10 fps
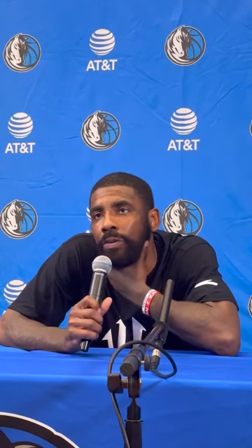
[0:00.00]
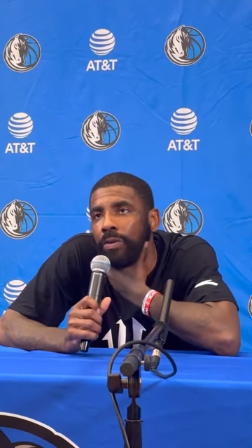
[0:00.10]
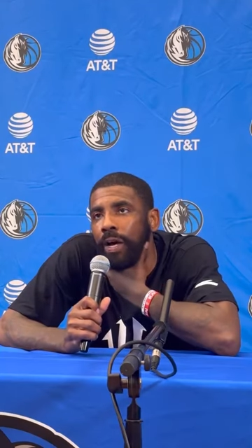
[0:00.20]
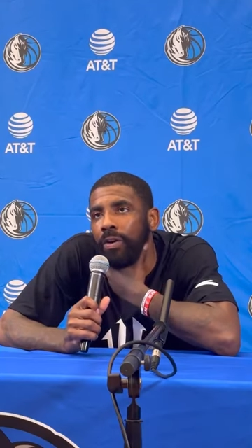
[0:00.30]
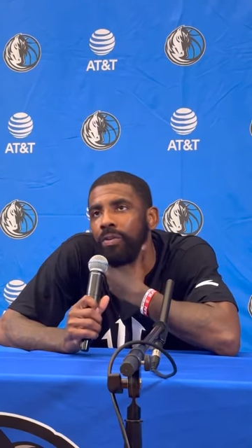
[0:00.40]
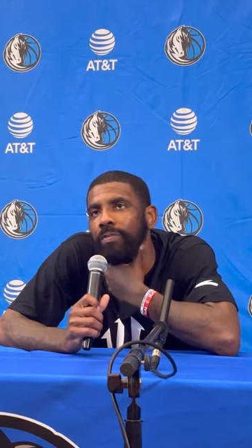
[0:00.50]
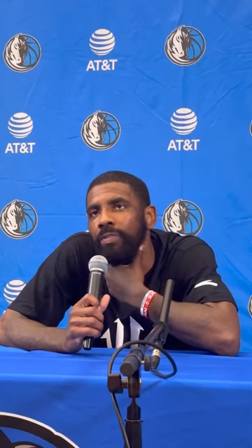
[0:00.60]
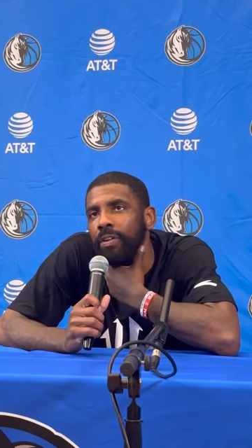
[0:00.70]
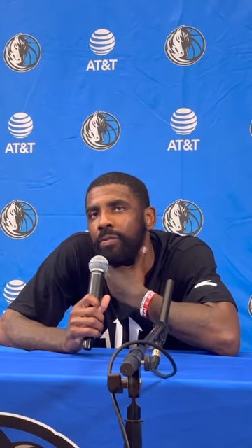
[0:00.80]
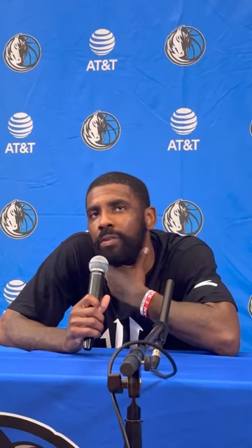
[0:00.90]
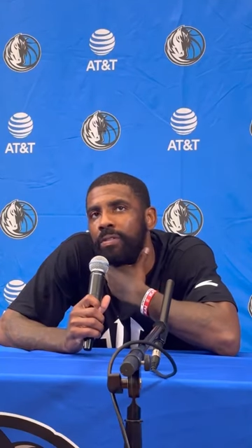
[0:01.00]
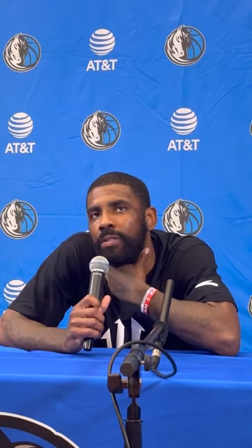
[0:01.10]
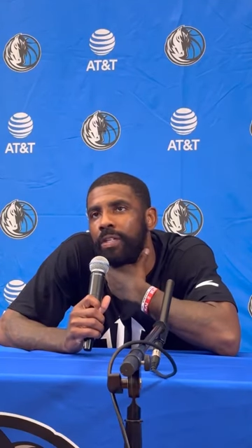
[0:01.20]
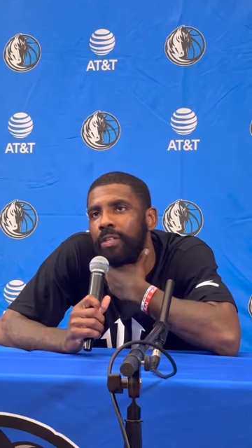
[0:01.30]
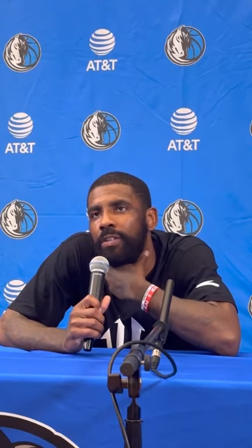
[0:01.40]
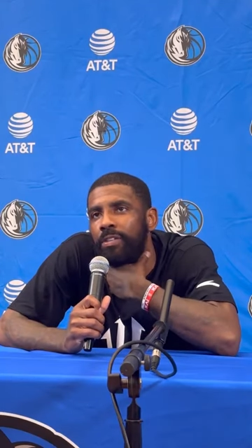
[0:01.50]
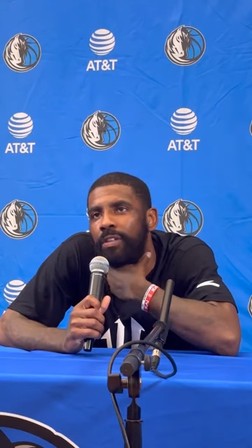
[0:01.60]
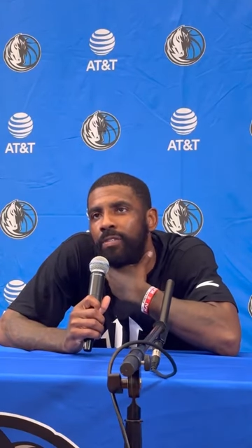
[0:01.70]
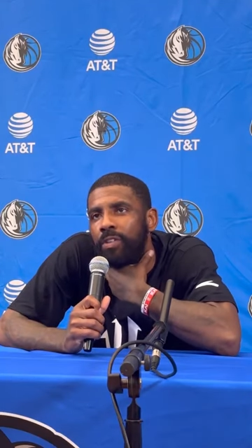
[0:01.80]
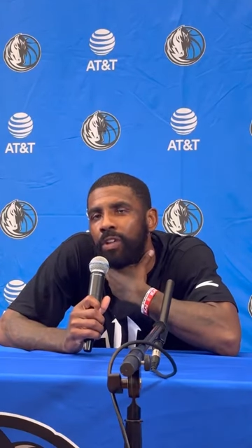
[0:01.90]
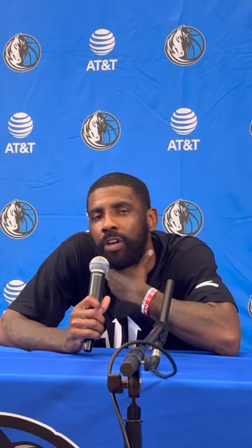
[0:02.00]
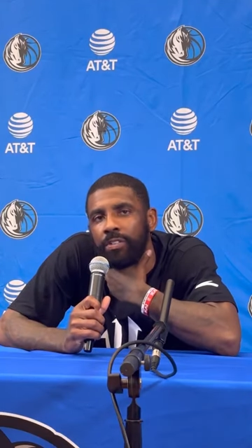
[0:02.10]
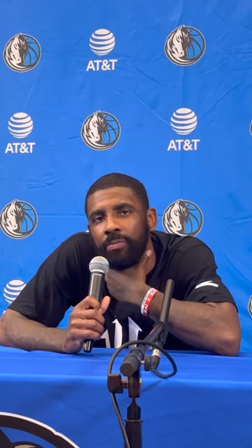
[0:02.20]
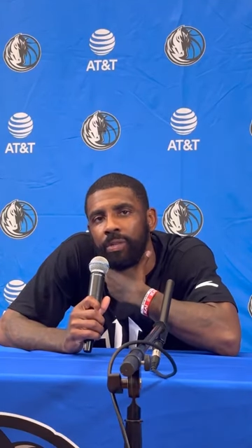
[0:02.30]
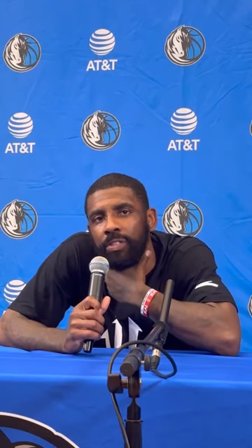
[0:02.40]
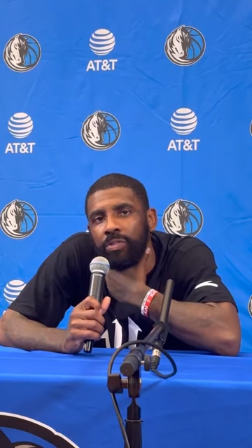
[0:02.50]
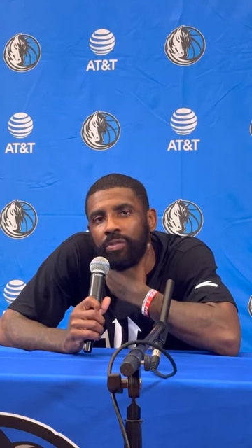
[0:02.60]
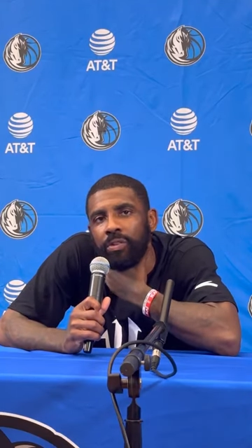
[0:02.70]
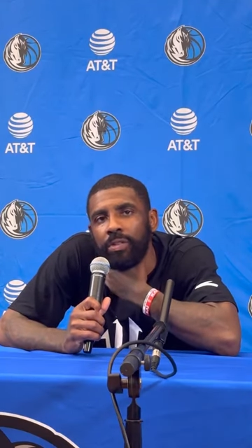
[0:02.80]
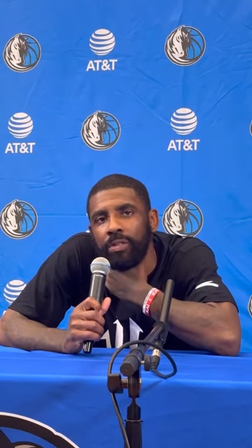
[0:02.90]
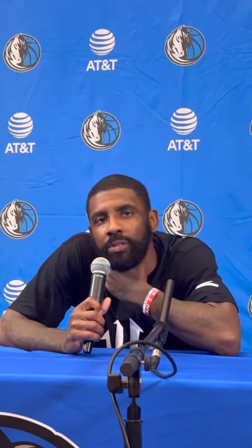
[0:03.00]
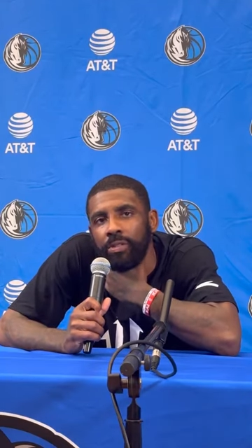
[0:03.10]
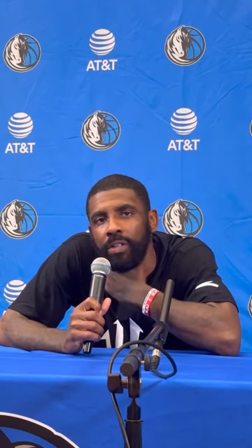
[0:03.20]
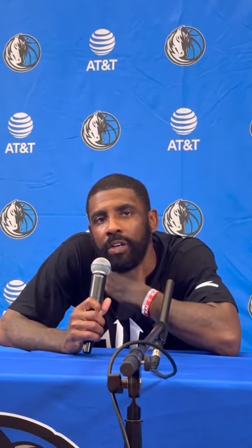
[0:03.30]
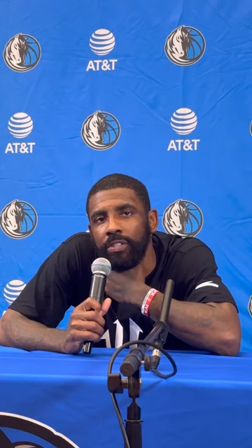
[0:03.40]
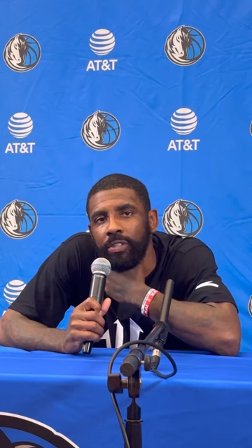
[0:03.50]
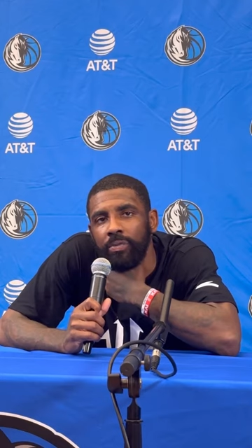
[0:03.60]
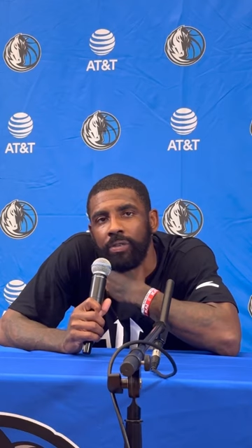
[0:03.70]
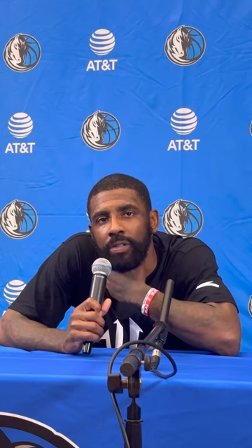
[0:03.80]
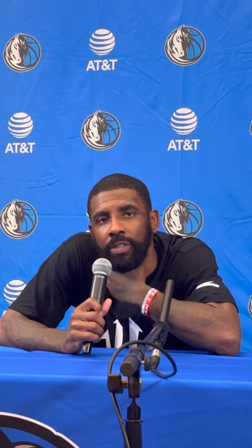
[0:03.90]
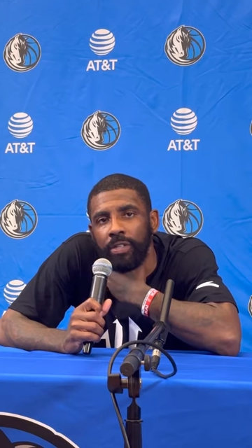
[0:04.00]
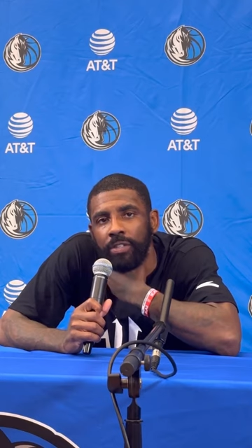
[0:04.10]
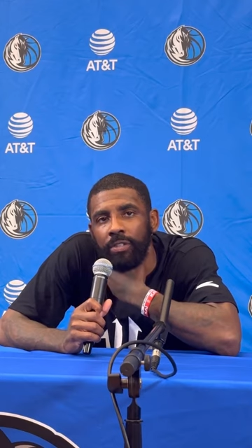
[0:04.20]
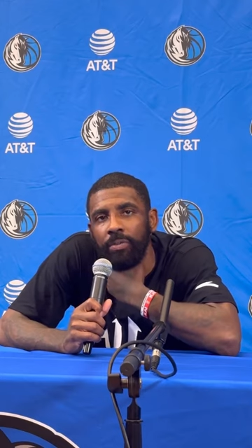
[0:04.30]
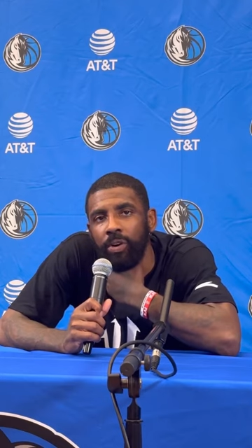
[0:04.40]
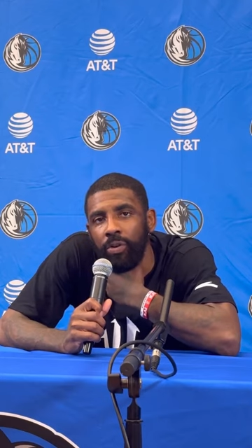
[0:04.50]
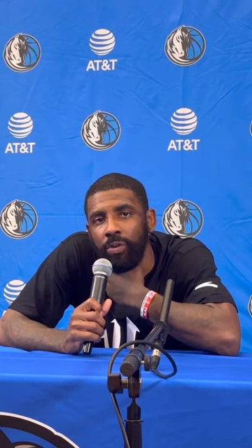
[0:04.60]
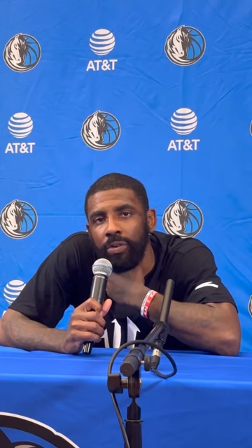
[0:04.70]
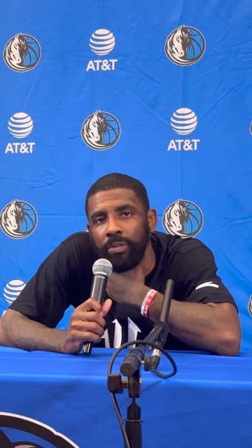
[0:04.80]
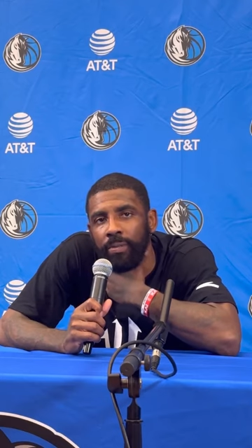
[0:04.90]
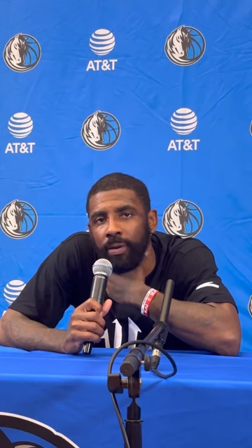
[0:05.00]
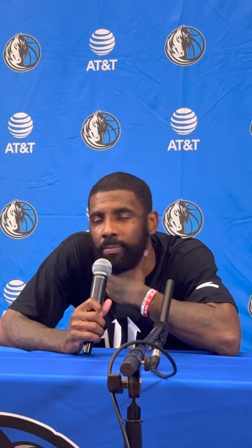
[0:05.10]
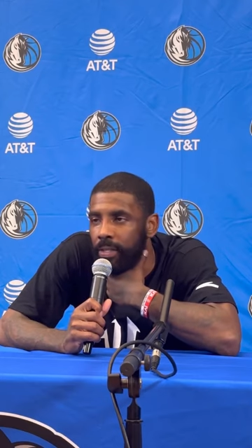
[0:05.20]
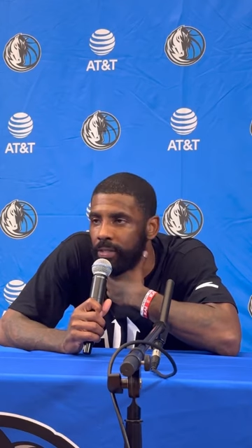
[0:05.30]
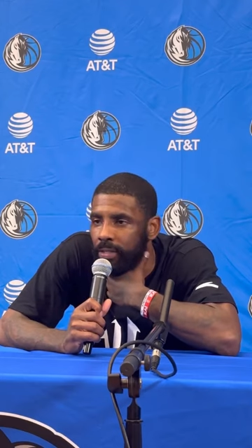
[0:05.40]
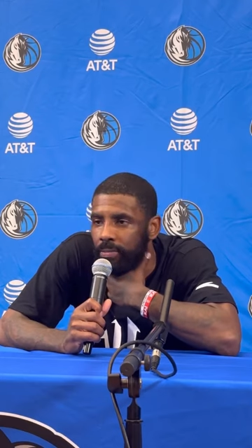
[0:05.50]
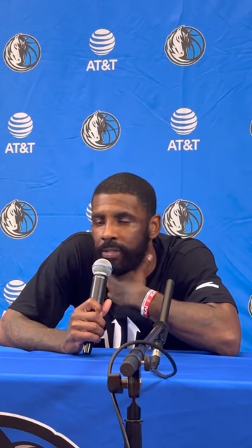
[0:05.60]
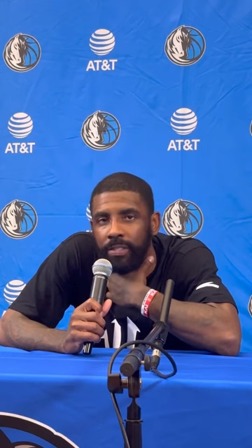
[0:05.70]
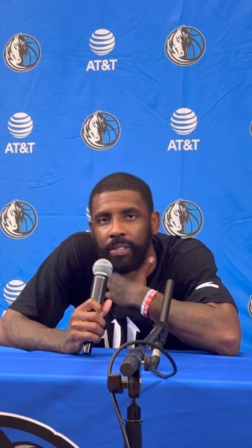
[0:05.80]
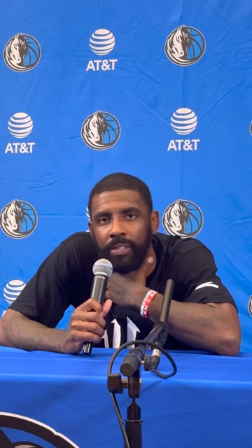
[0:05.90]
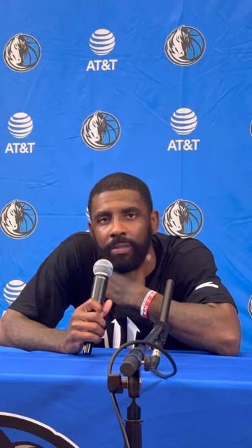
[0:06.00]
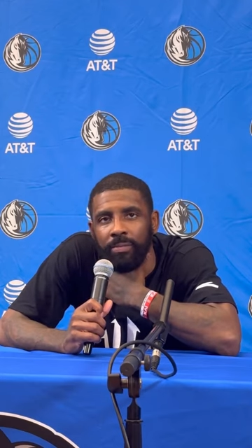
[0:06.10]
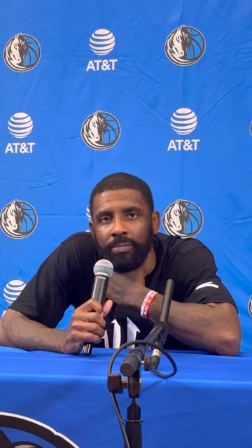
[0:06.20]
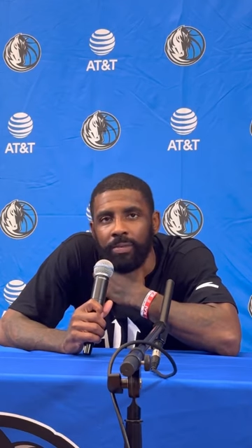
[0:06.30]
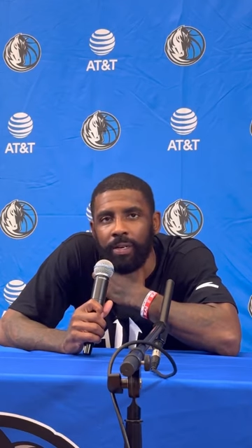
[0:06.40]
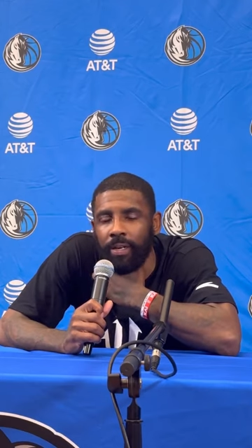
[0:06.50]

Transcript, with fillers: don't I don't know if anyone in here has ever lost a mentor, lost someone that's a little bit older than them that meant something to them.